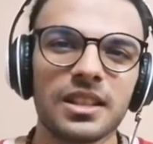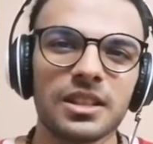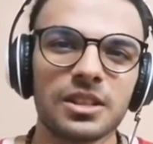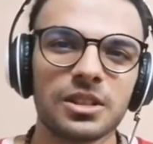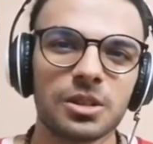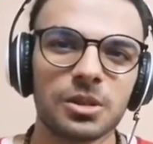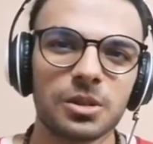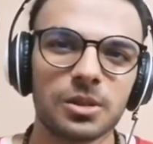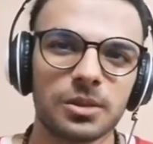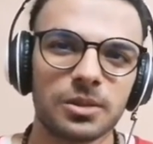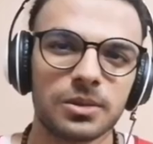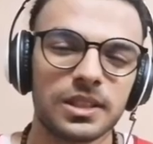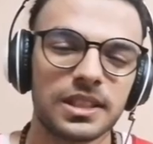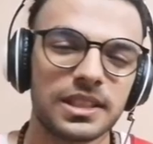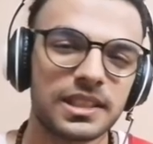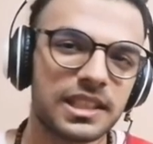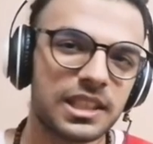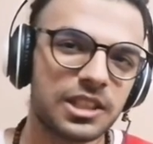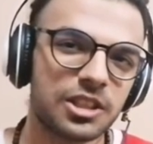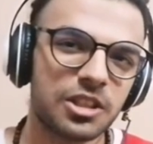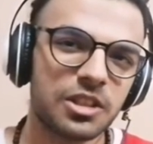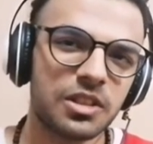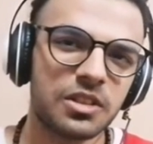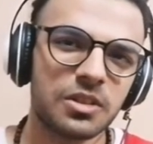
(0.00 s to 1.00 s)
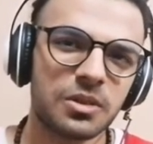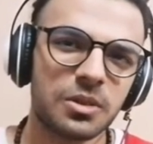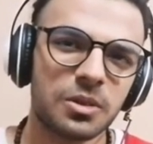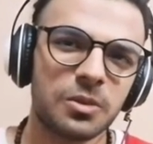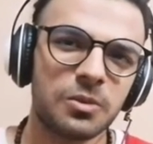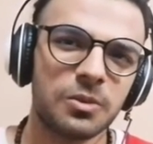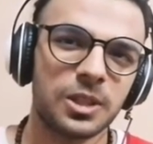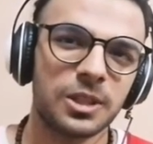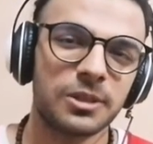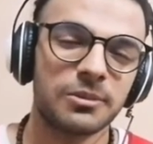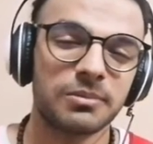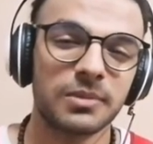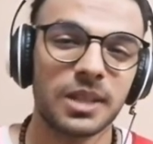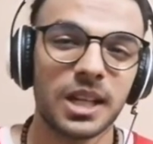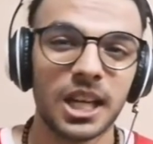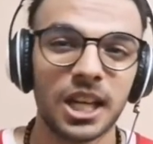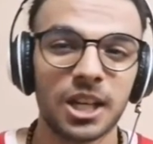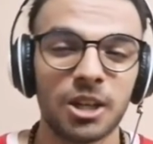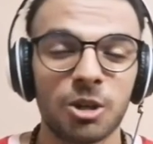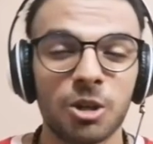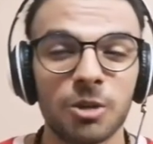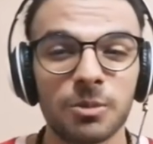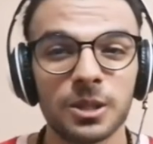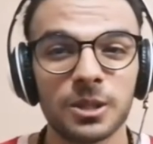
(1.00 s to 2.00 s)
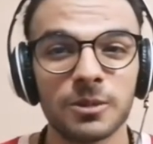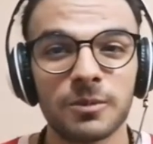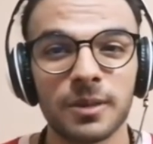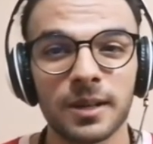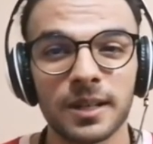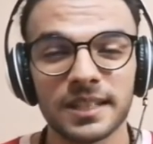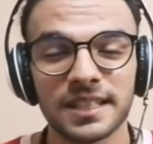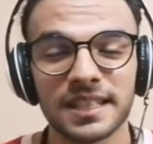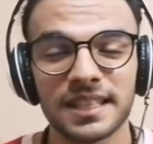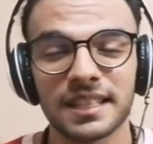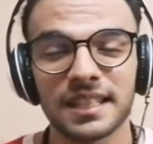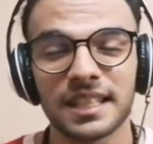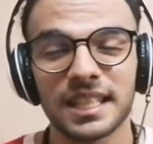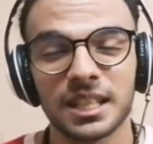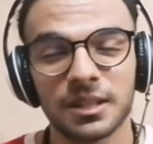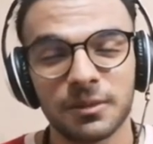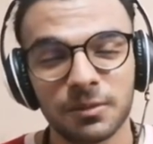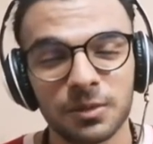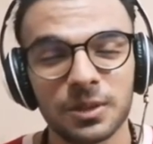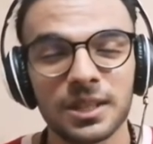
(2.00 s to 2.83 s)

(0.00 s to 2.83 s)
So the session is over. I hope it